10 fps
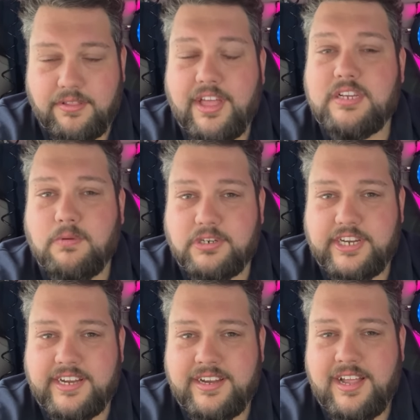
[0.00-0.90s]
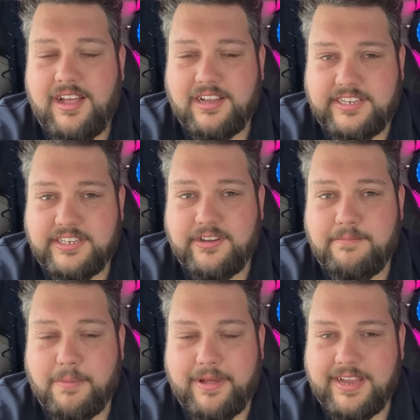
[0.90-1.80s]
Thanks for watching. I'll see you soon.
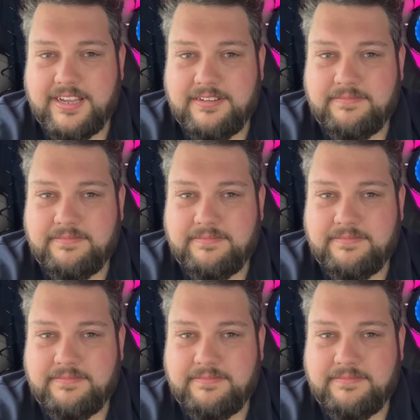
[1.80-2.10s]
Bye bye.